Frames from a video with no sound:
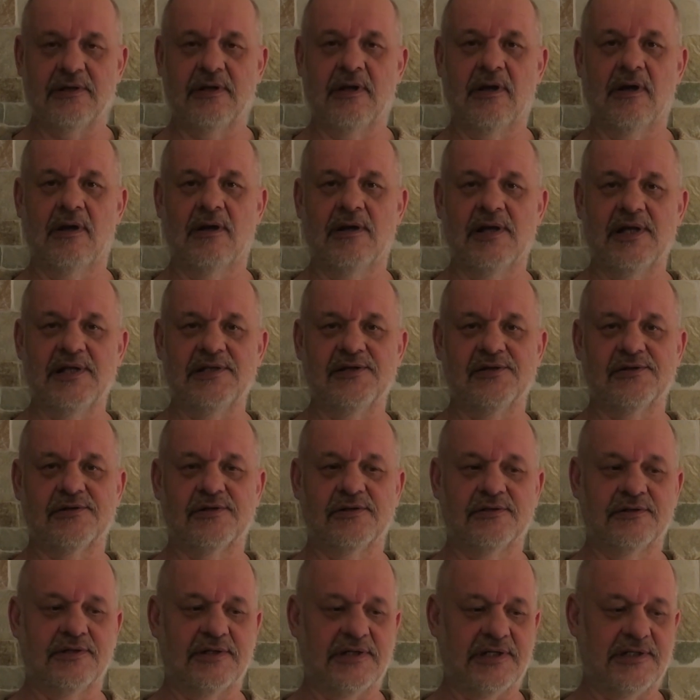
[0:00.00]
Later
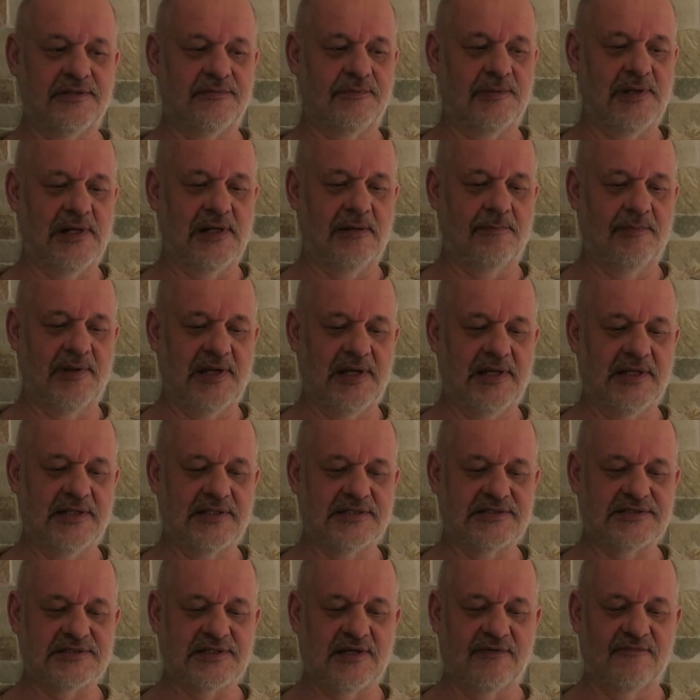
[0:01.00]
on it will
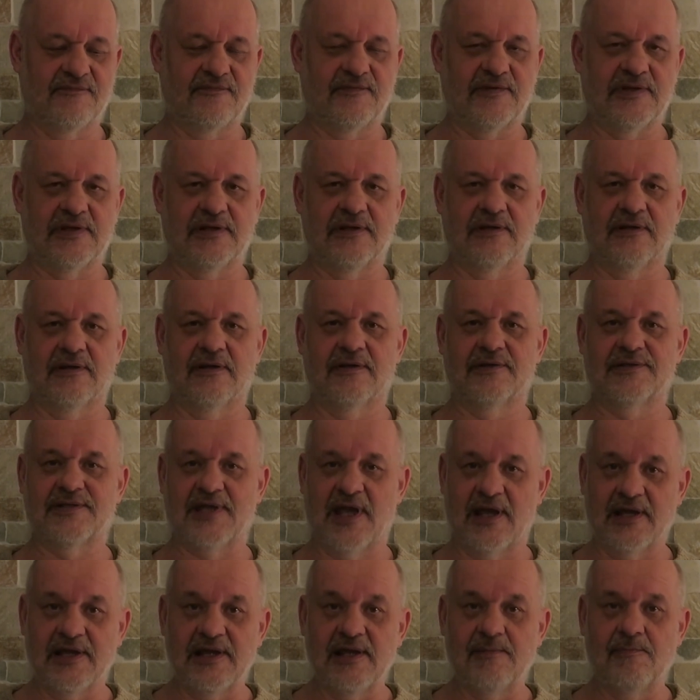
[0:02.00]
be something
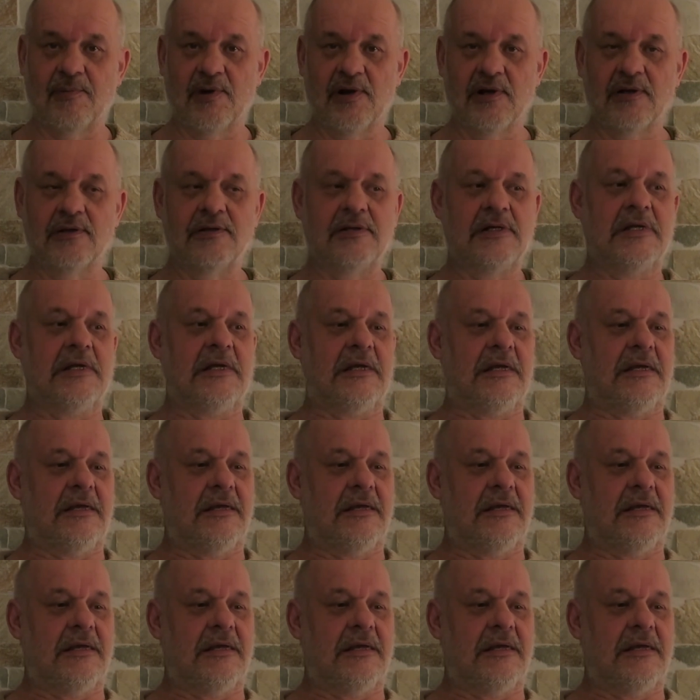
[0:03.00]
tangible.